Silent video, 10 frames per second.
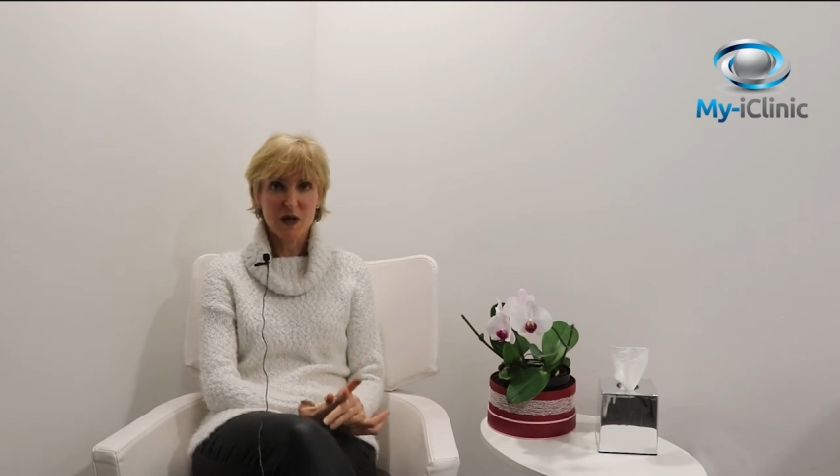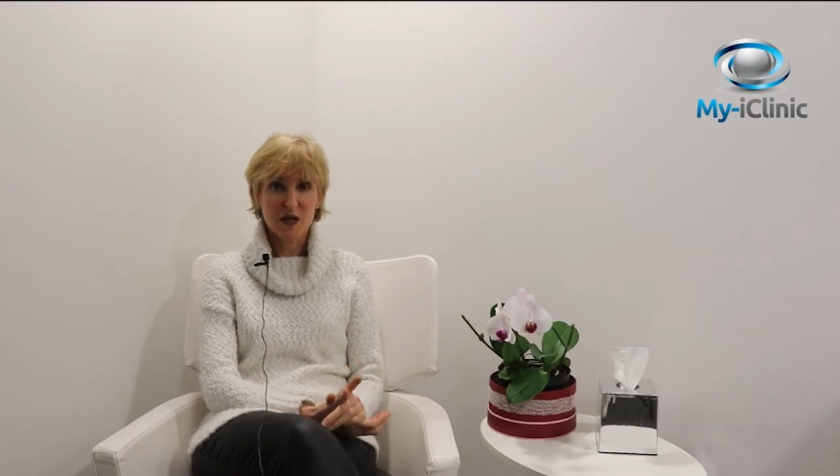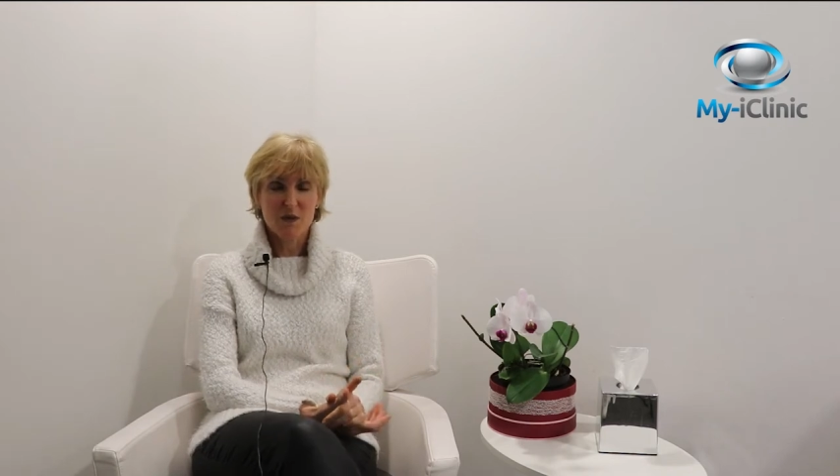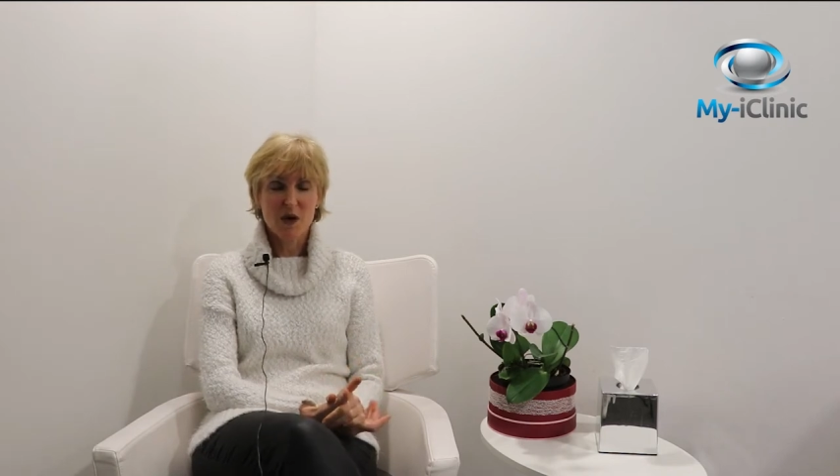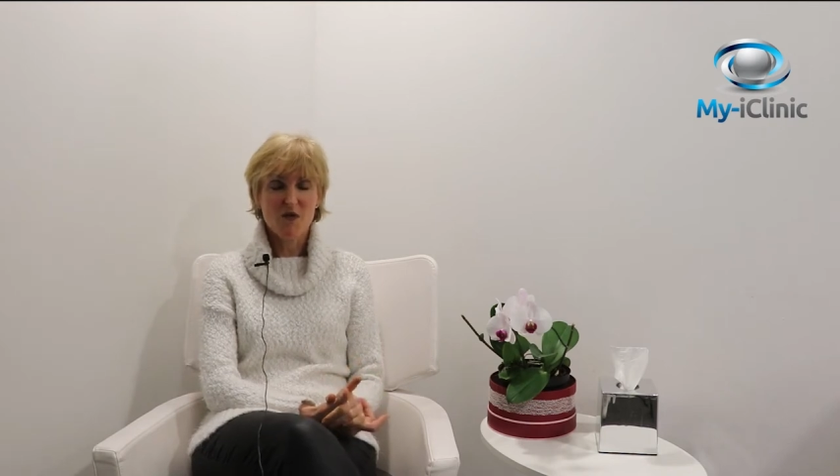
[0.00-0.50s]
and
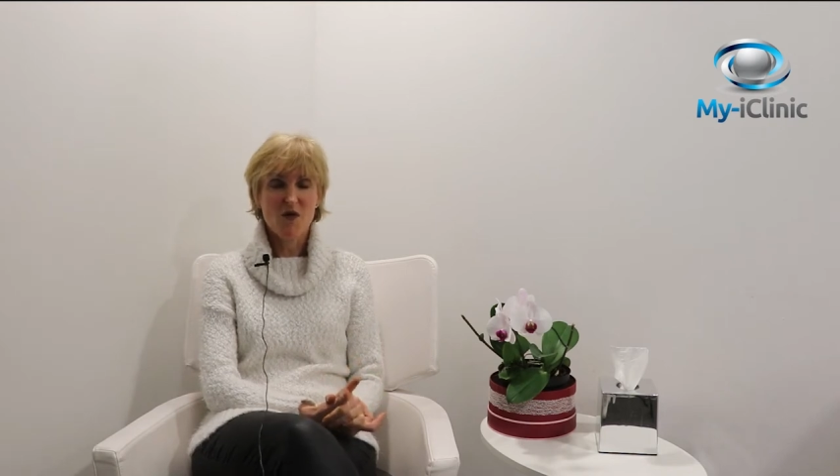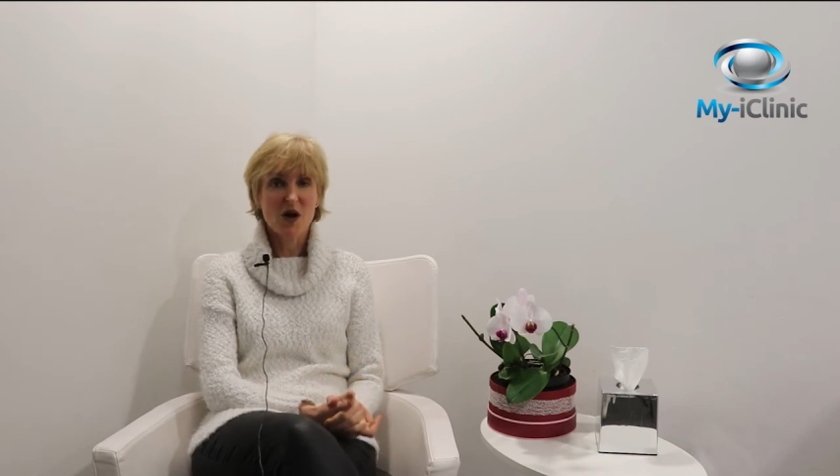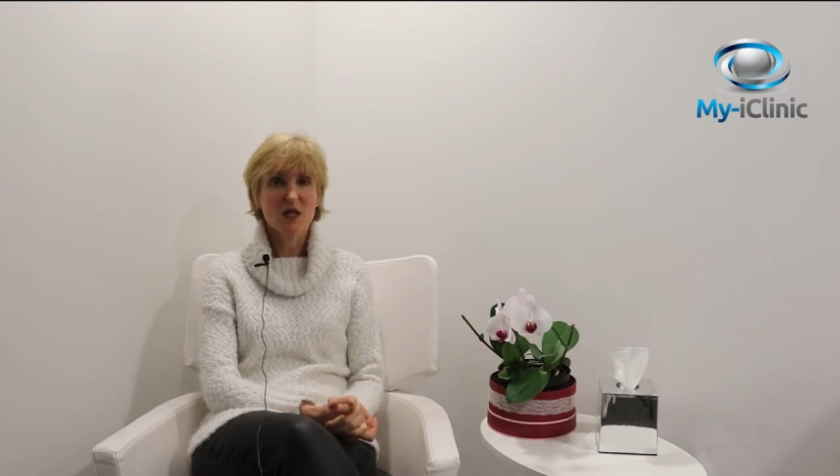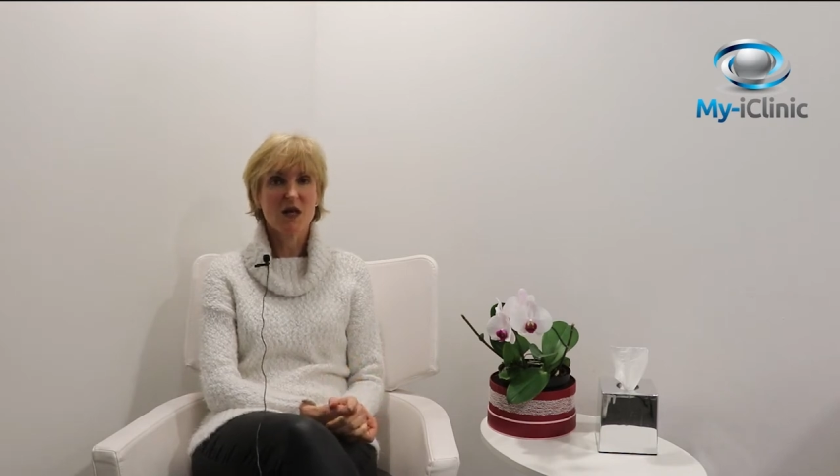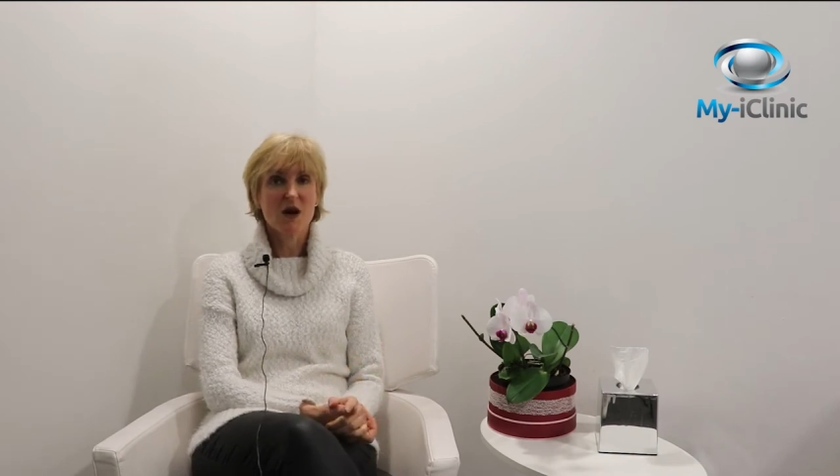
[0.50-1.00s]
in my
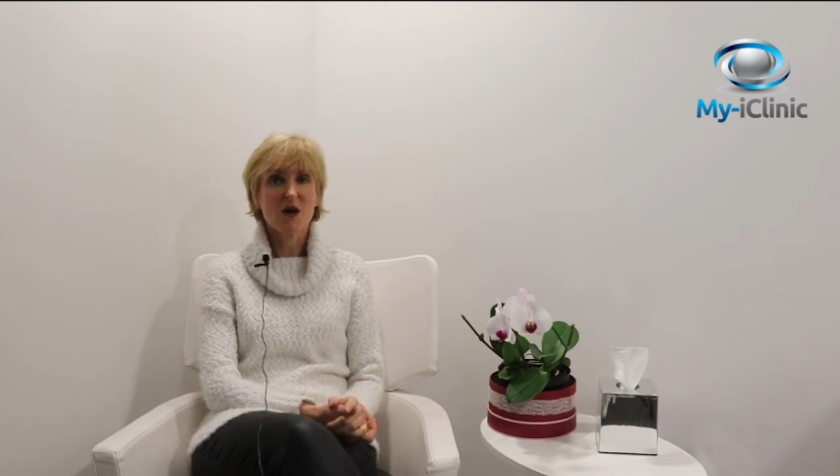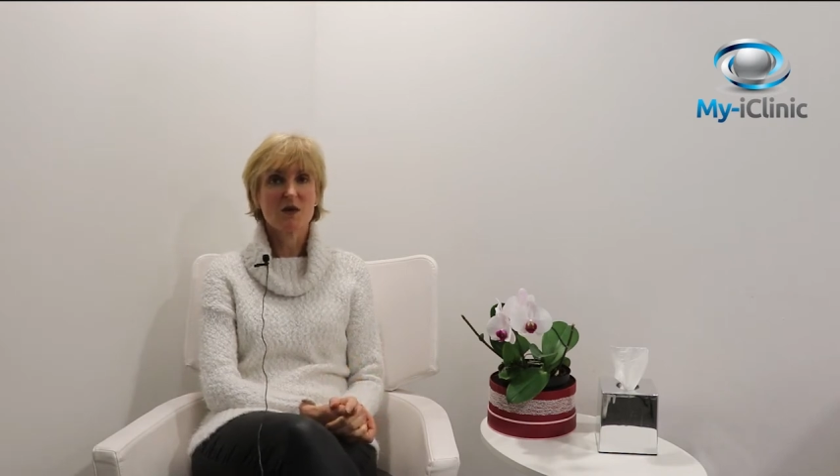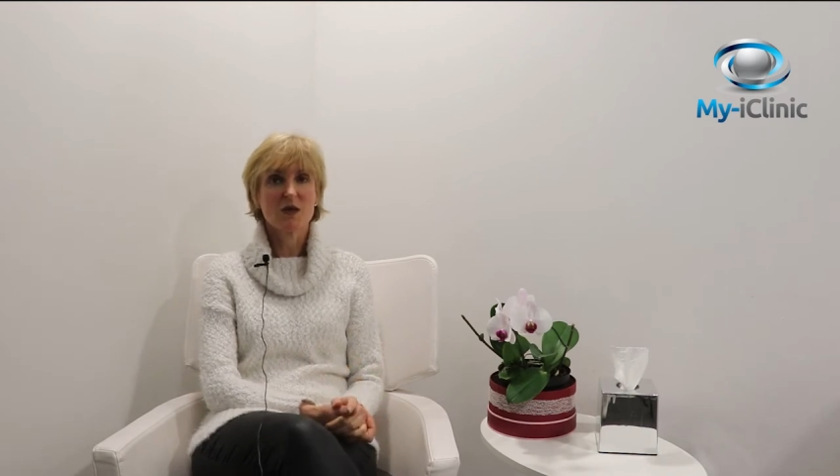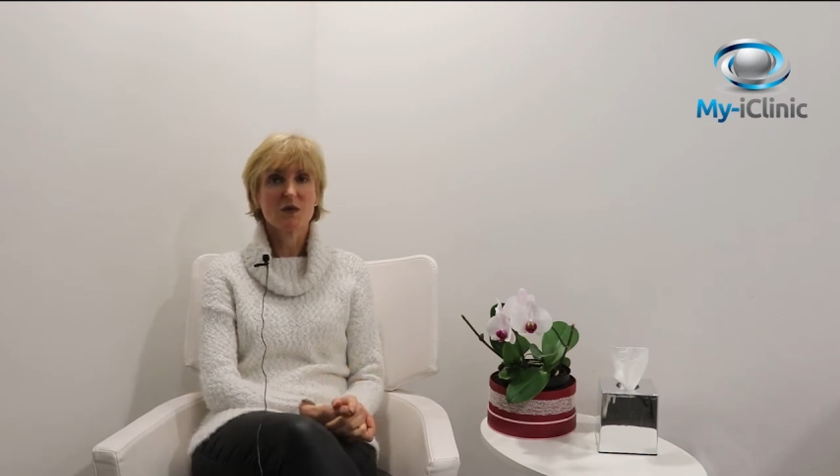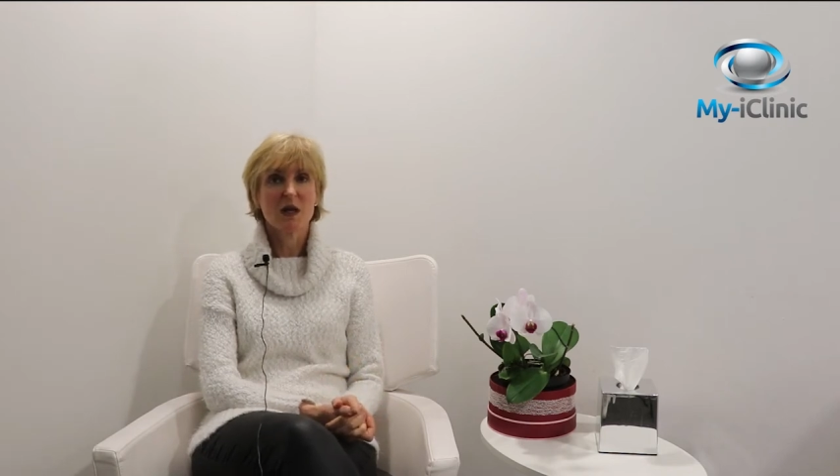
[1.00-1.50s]
right eye it was